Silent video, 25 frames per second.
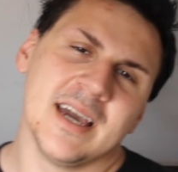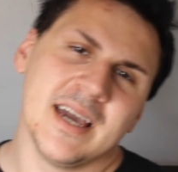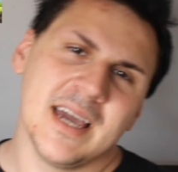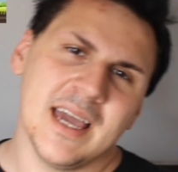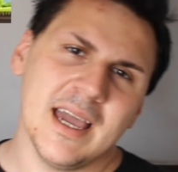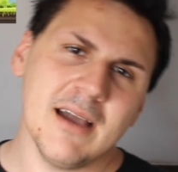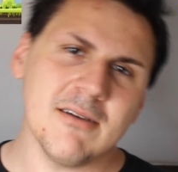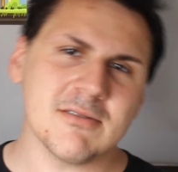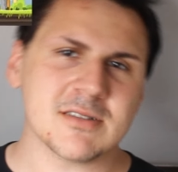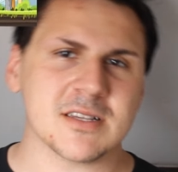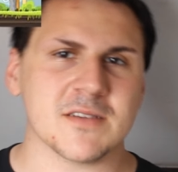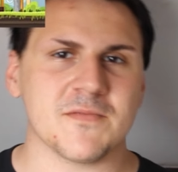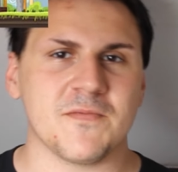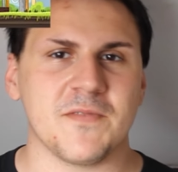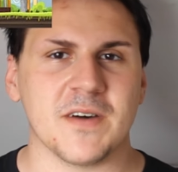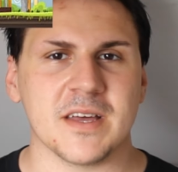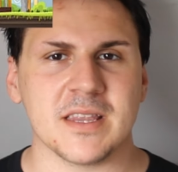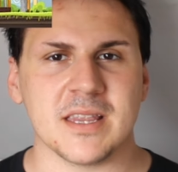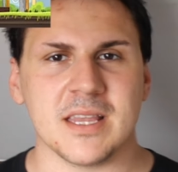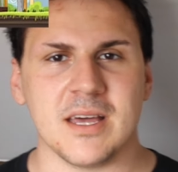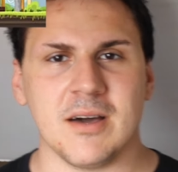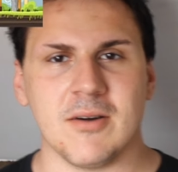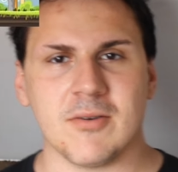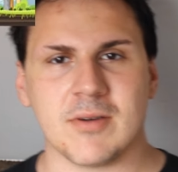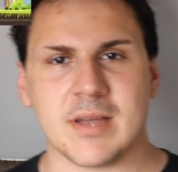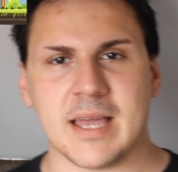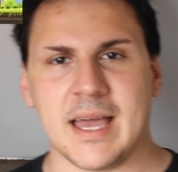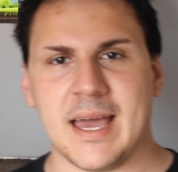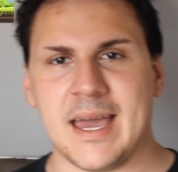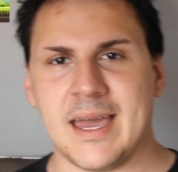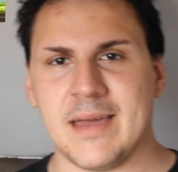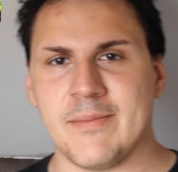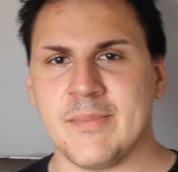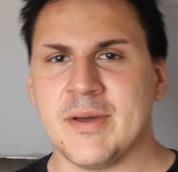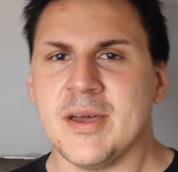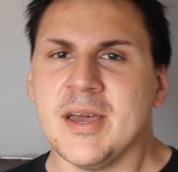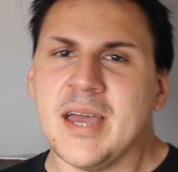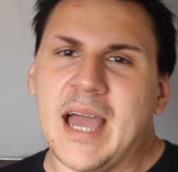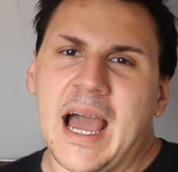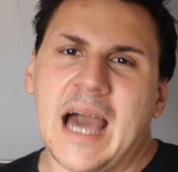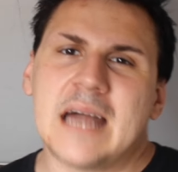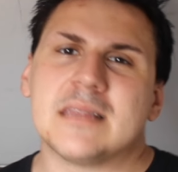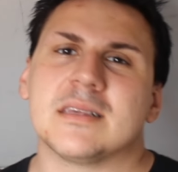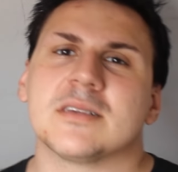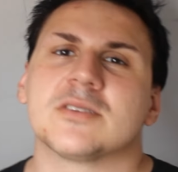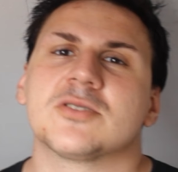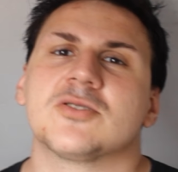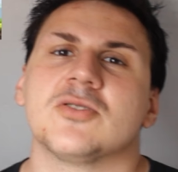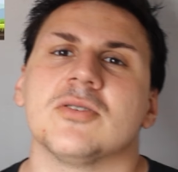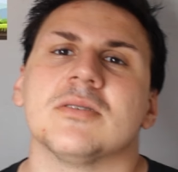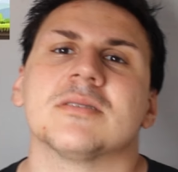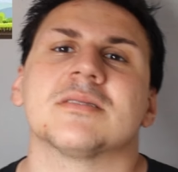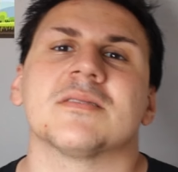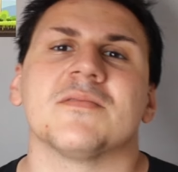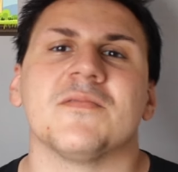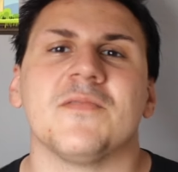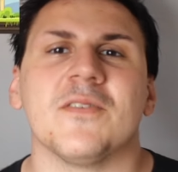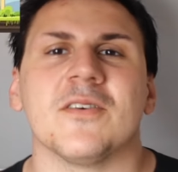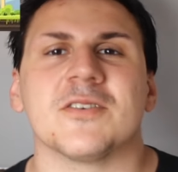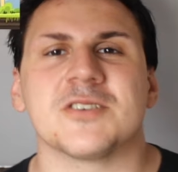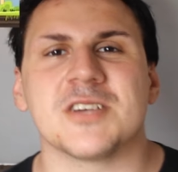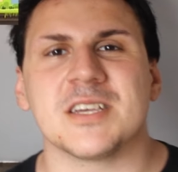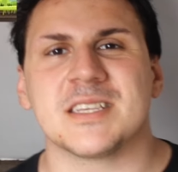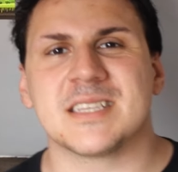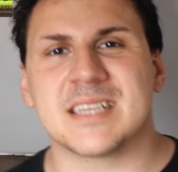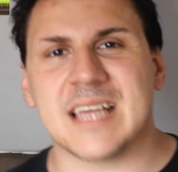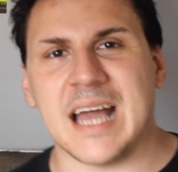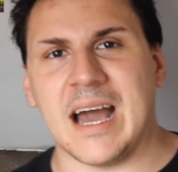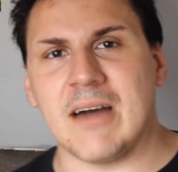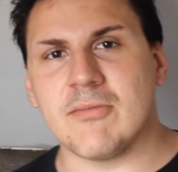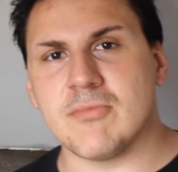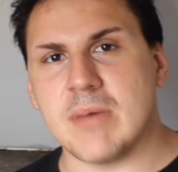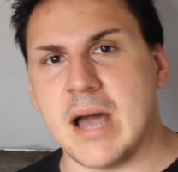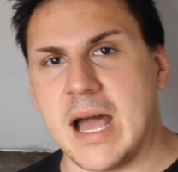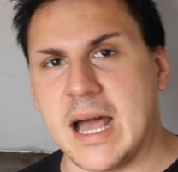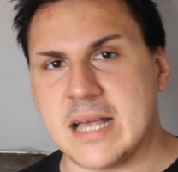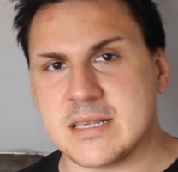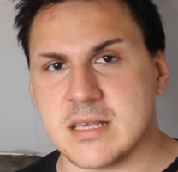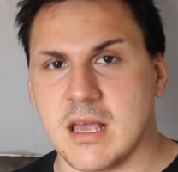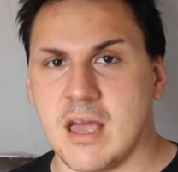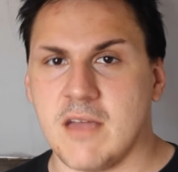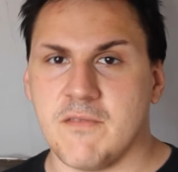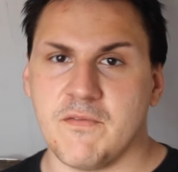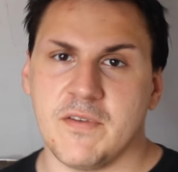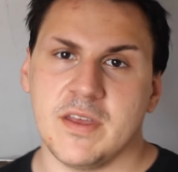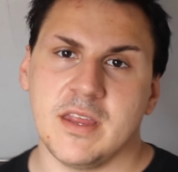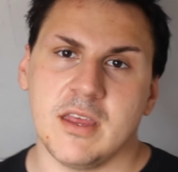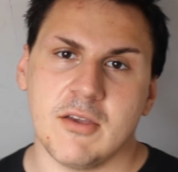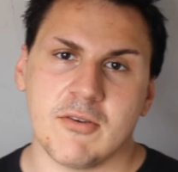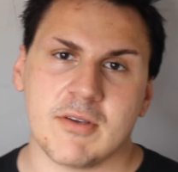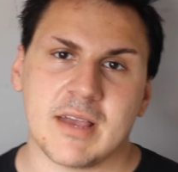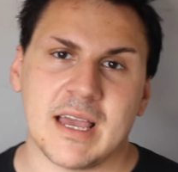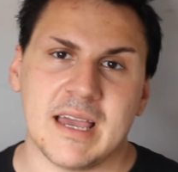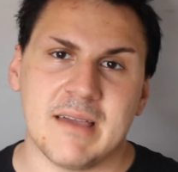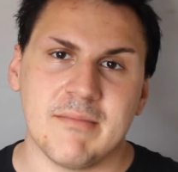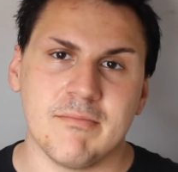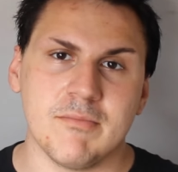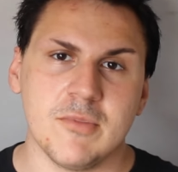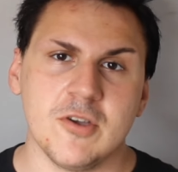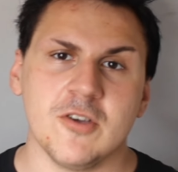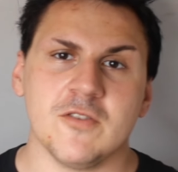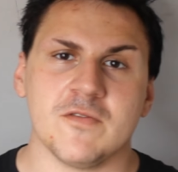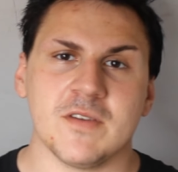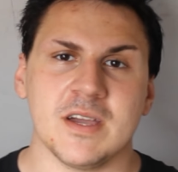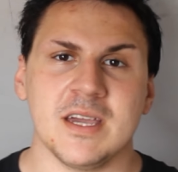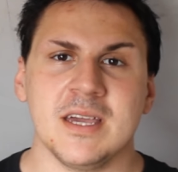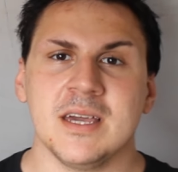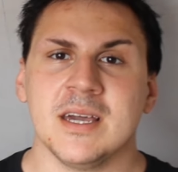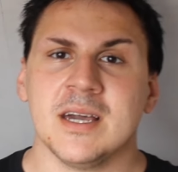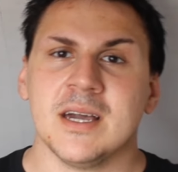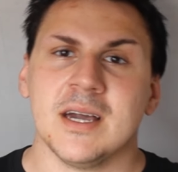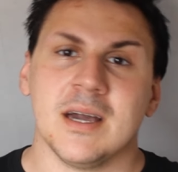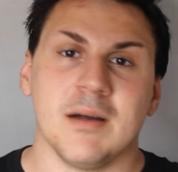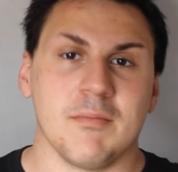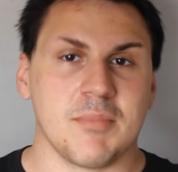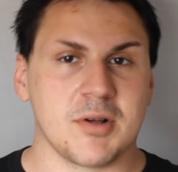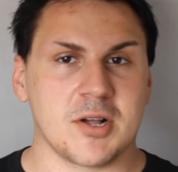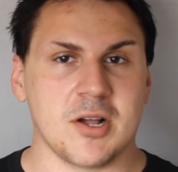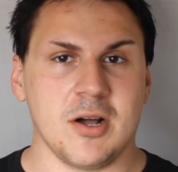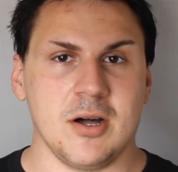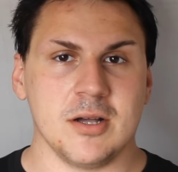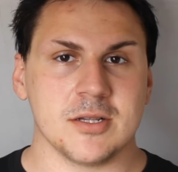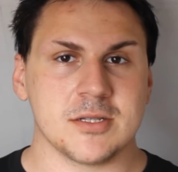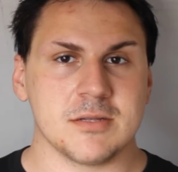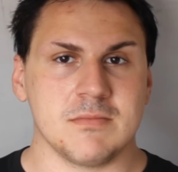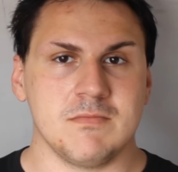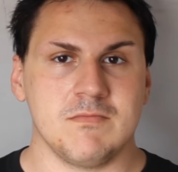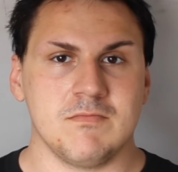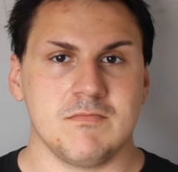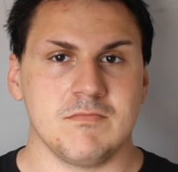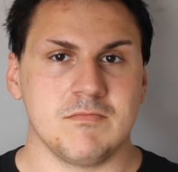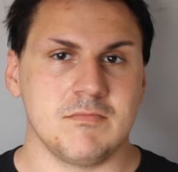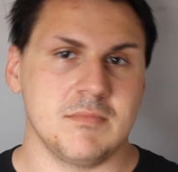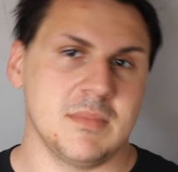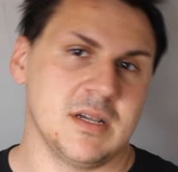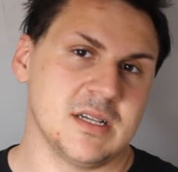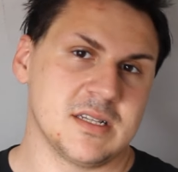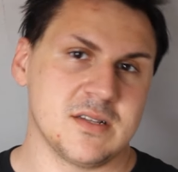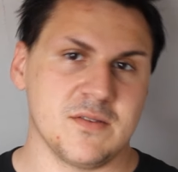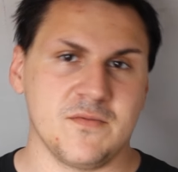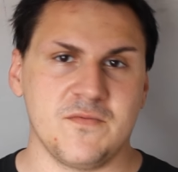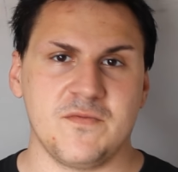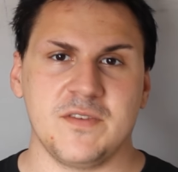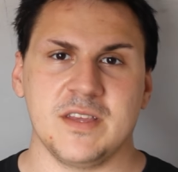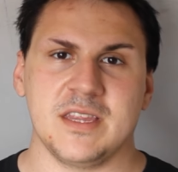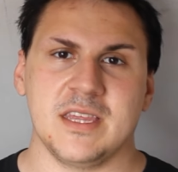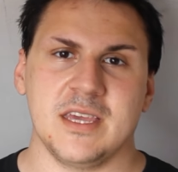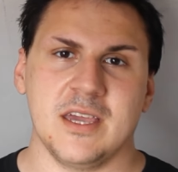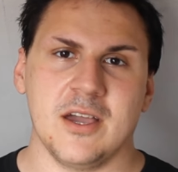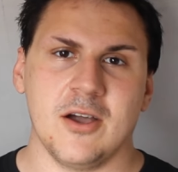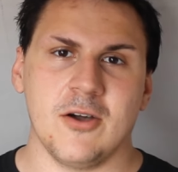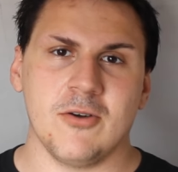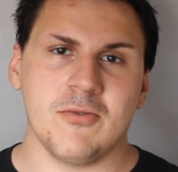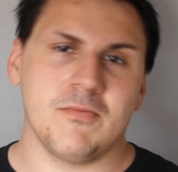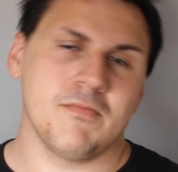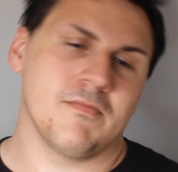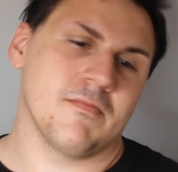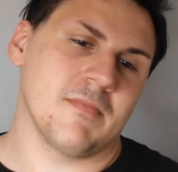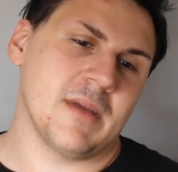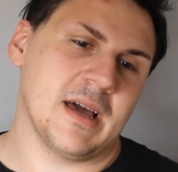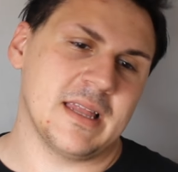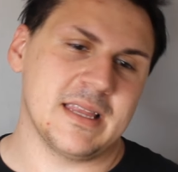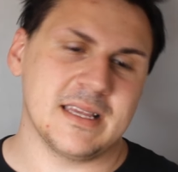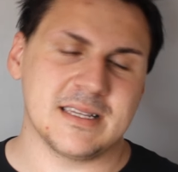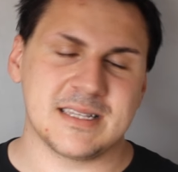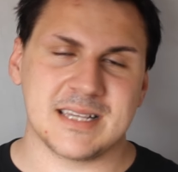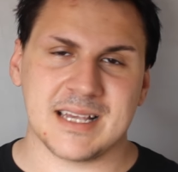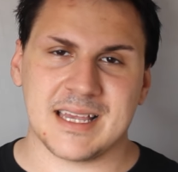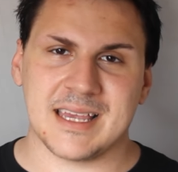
It was a fun little game, and this does unfortunately count as a video game movie because it's a video and it's a